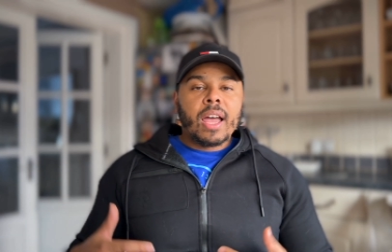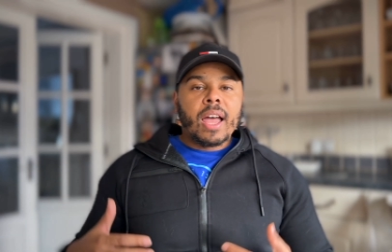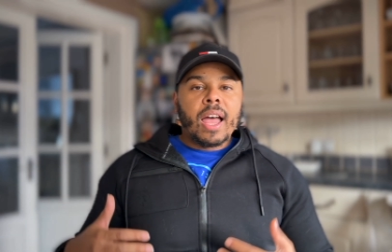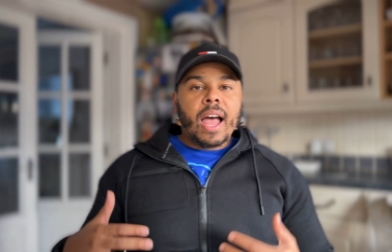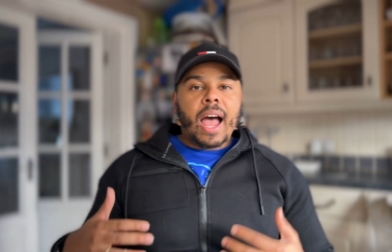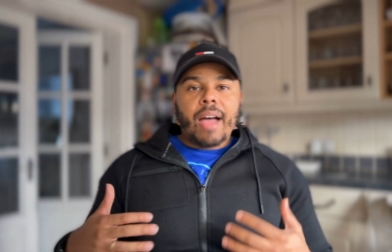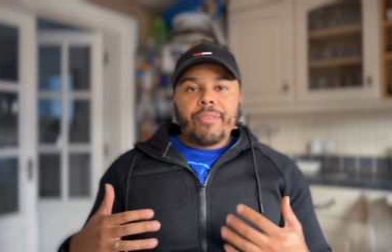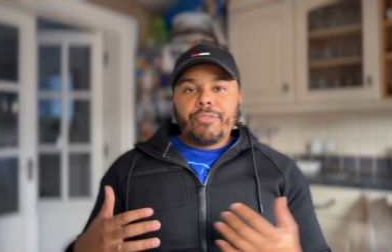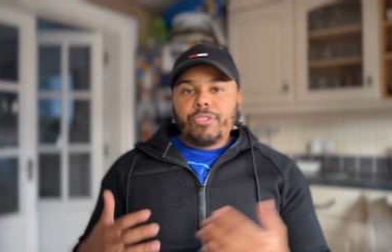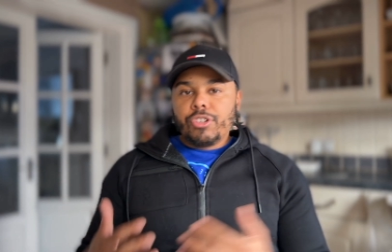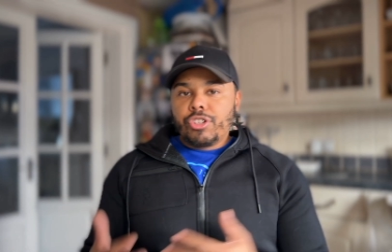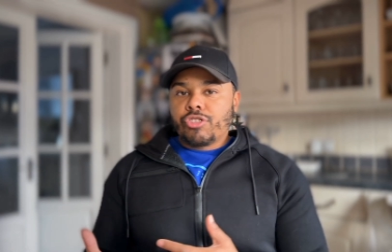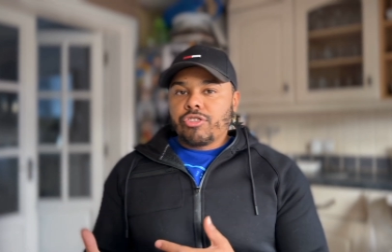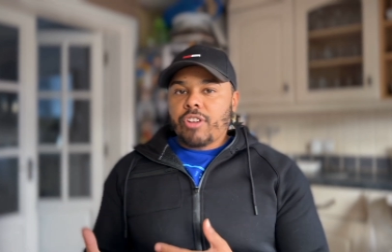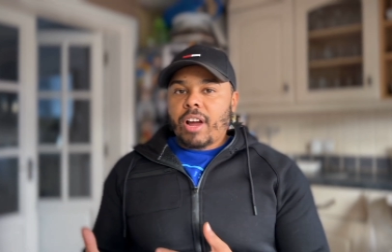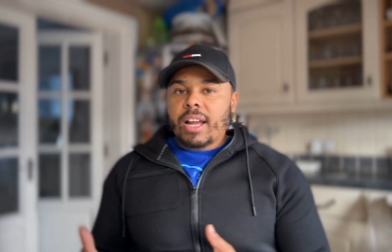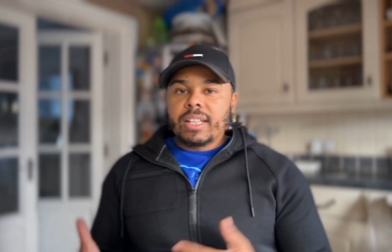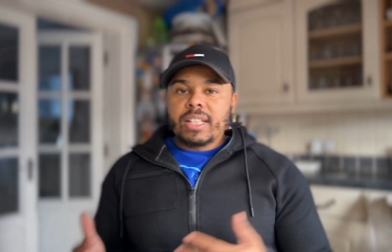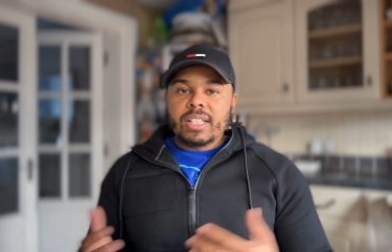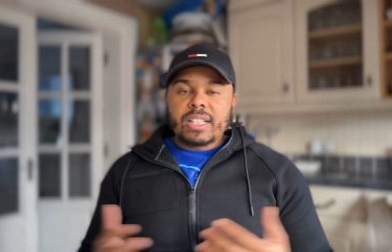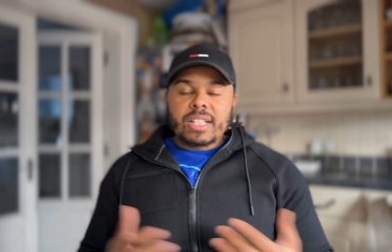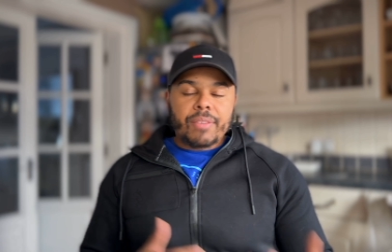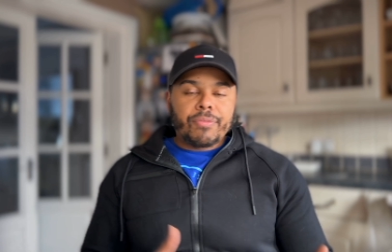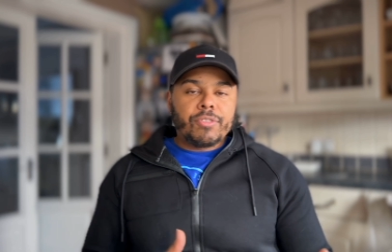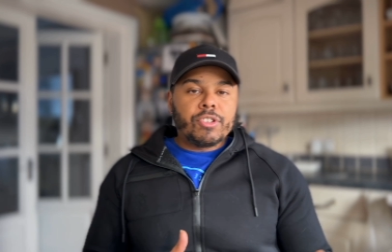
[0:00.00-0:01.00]
Have you tried
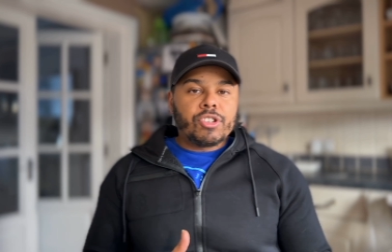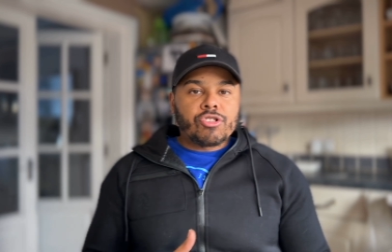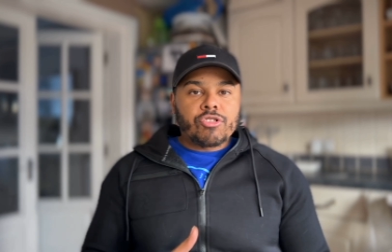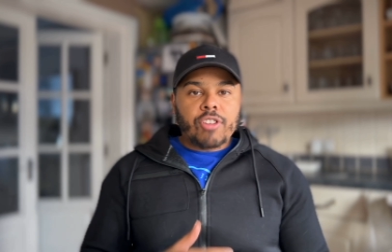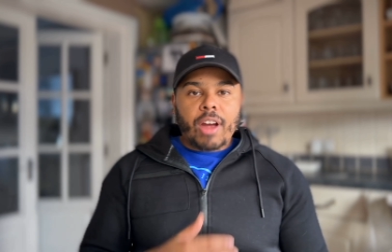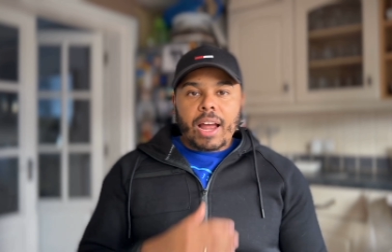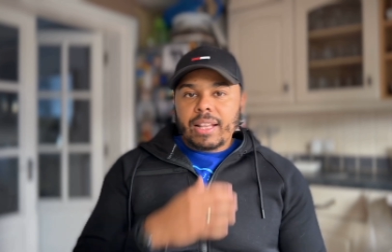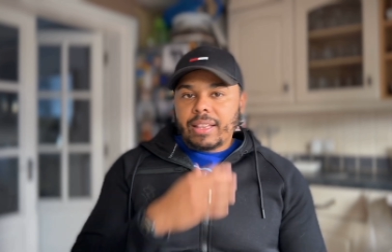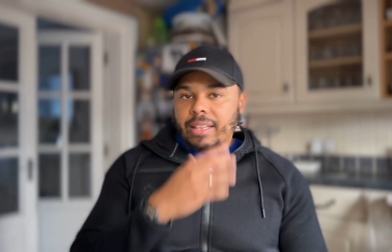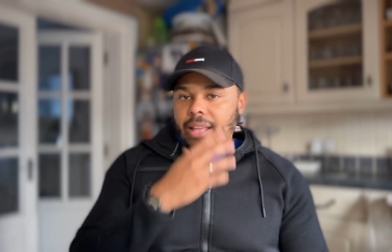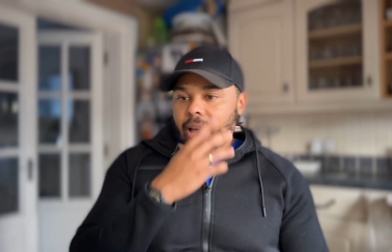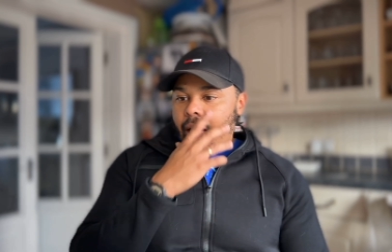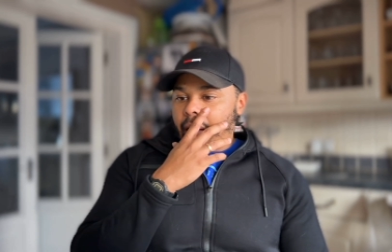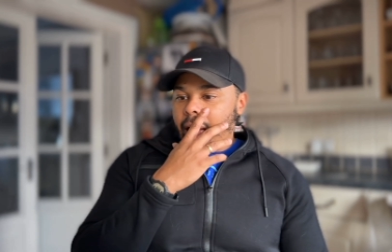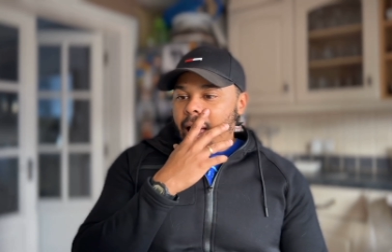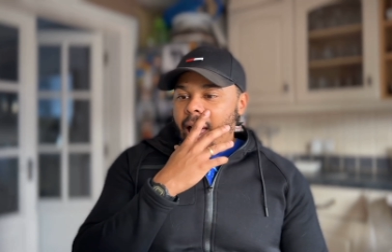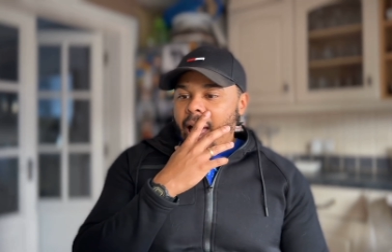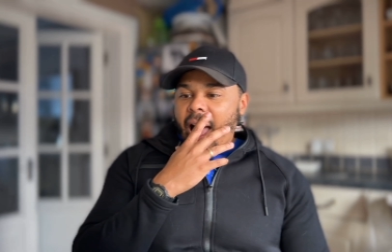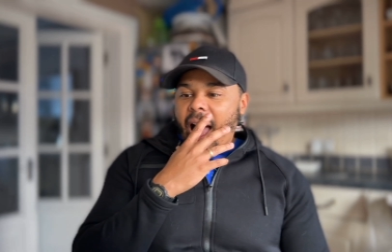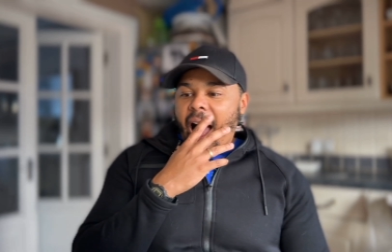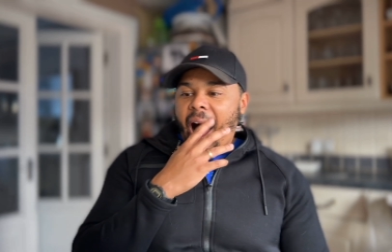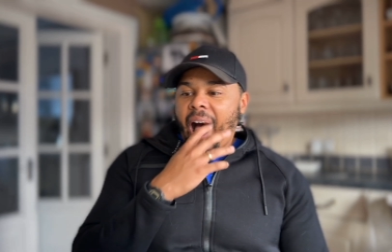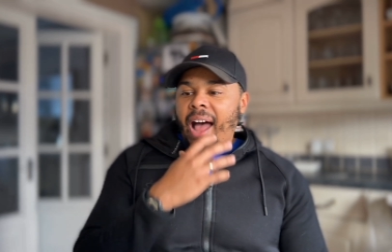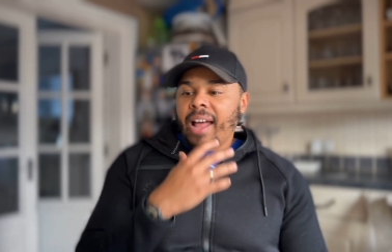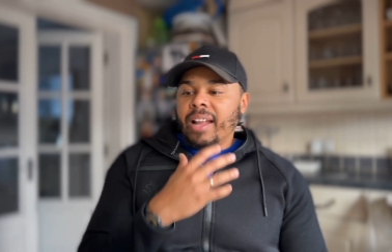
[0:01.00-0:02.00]
this? Have you tried that?
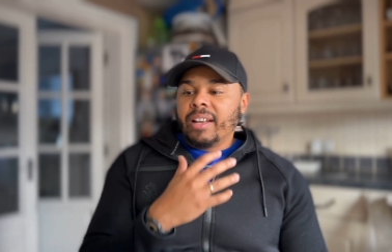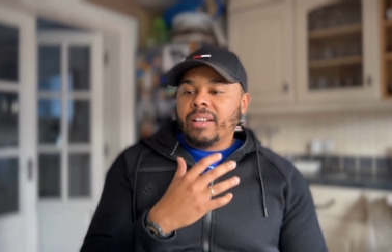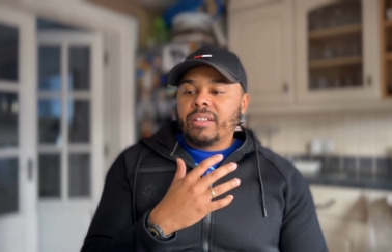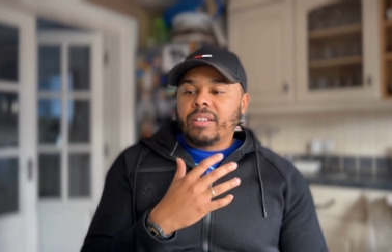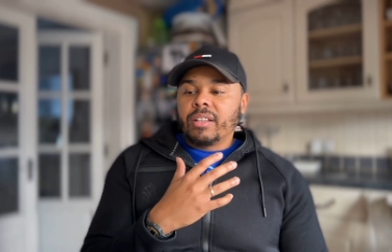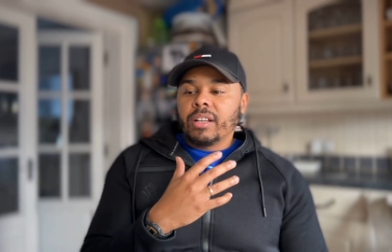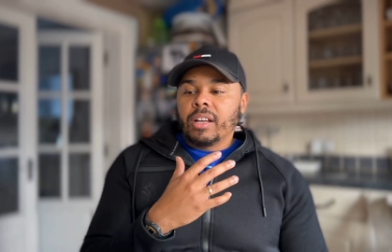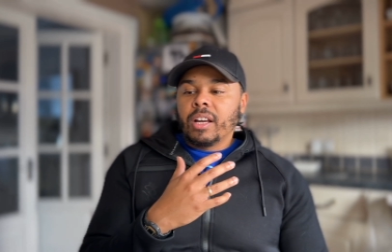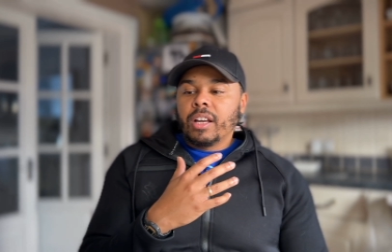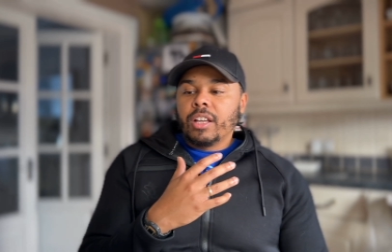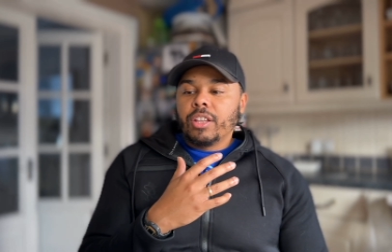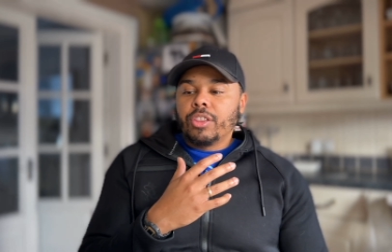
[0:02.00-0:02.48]
And